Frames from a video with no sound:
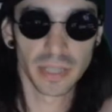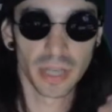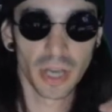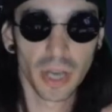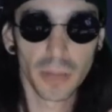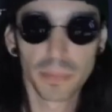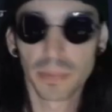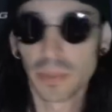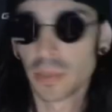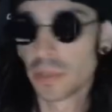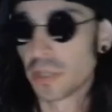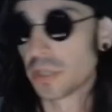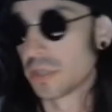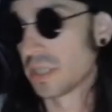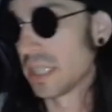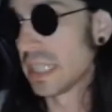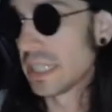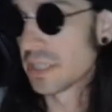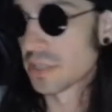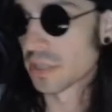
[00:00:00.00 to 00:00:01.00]
upload your
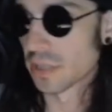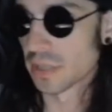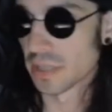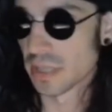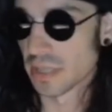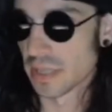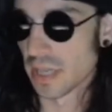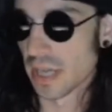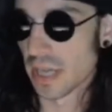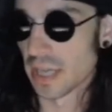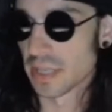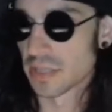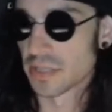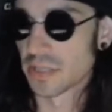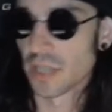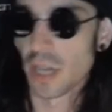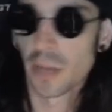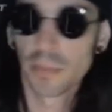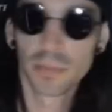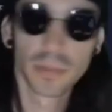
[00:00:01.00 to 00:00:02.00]
t-shirt designs,
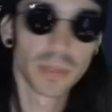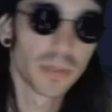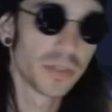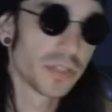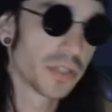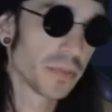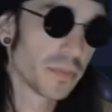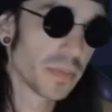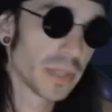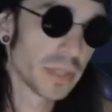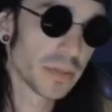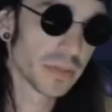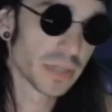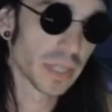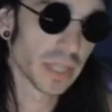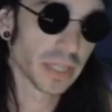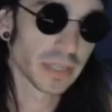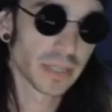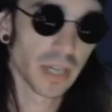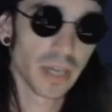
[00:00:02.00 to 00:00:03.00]
to upload your
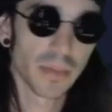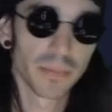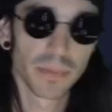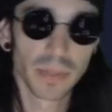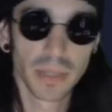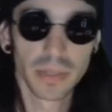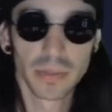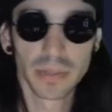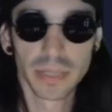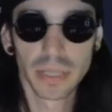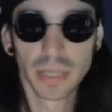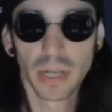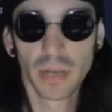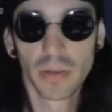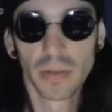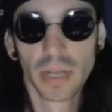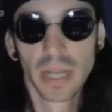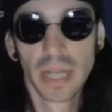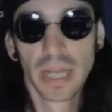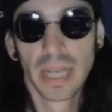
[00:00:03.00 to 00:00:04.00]
music, to upload,
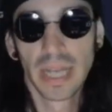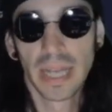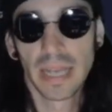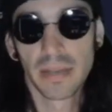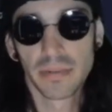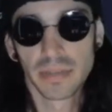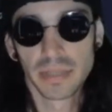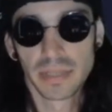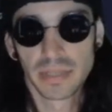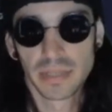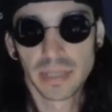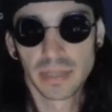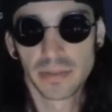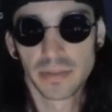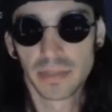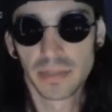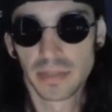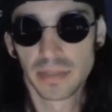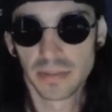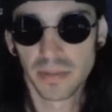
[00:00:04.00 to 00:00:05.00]
it
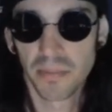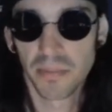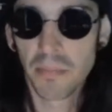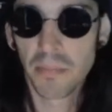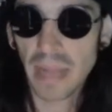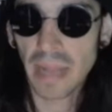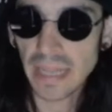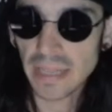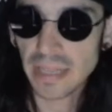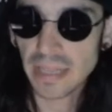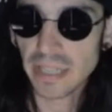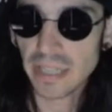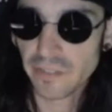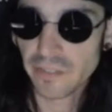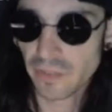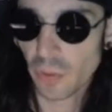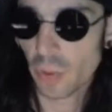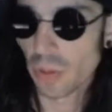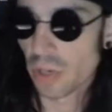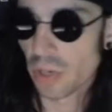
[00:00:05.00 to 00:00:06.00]
was mainly
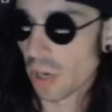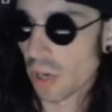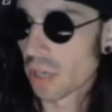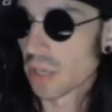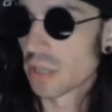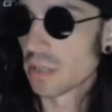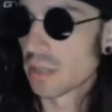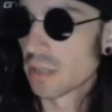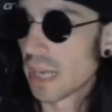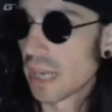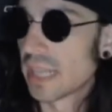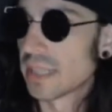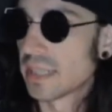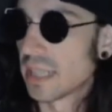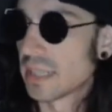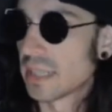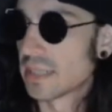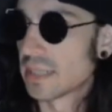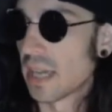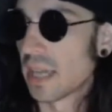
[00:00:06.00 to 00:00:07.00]
for art at
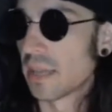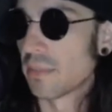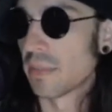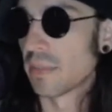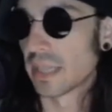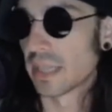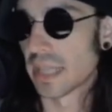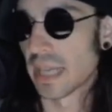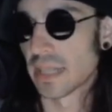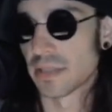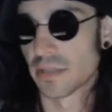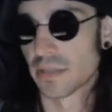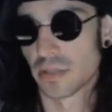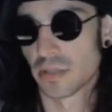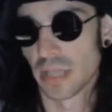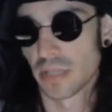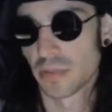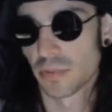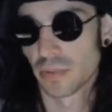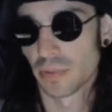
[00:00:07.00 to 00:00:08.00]
that time. Like
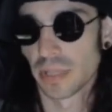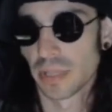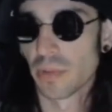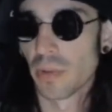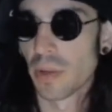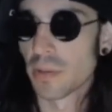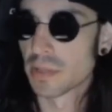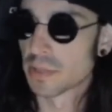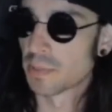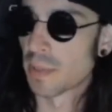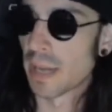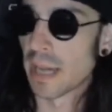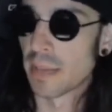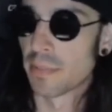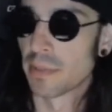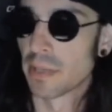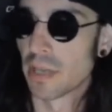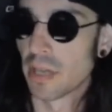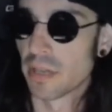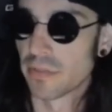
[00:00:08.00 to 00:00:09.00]
that's really what was
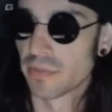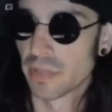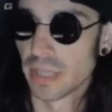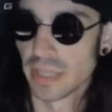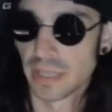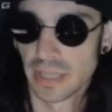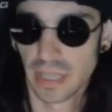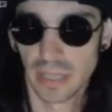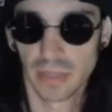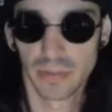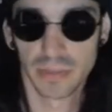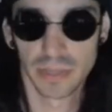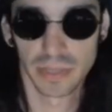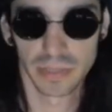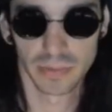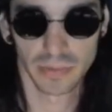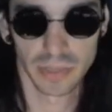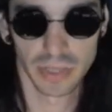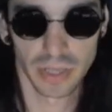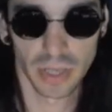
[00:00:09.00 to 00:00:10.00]
popping off right there
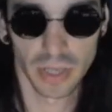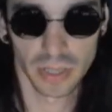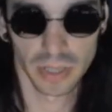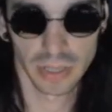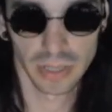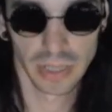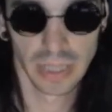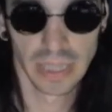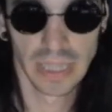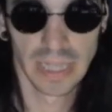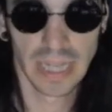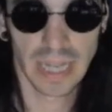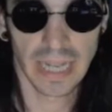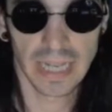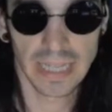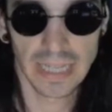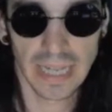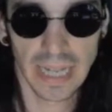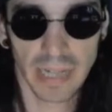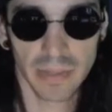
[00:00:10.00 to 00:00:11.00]
was art.
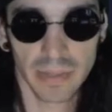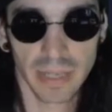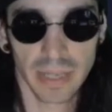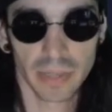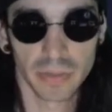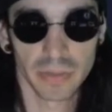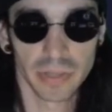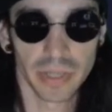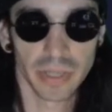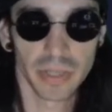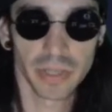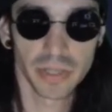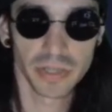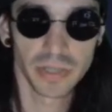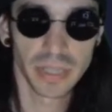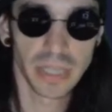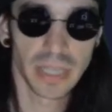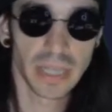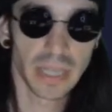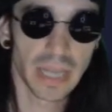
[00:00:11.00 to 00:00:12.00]
And now not only are you
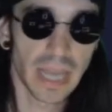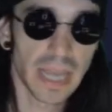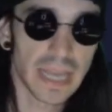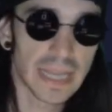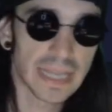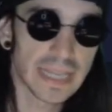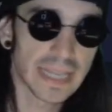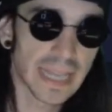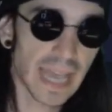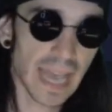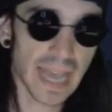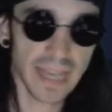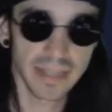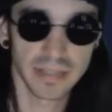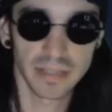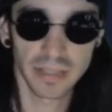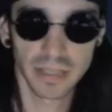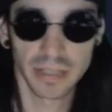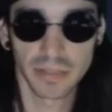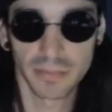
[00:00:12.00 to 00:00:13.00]
seeing a
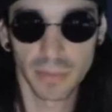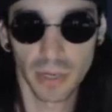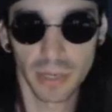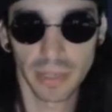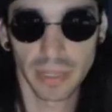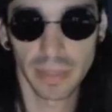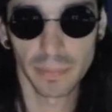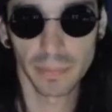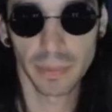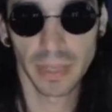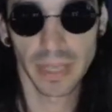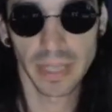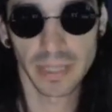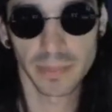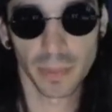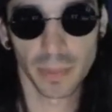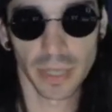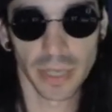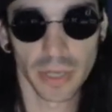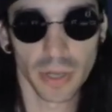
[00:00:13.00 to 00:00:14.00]
gasless marketplace,
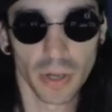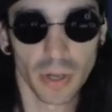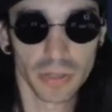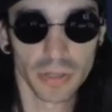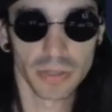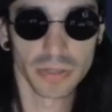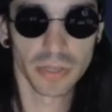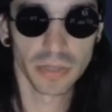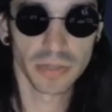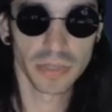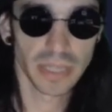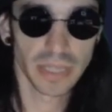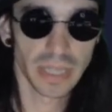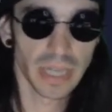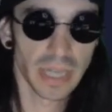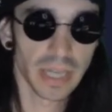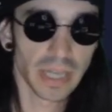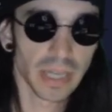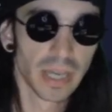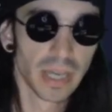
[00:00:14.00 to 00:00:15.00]
but you're also seeing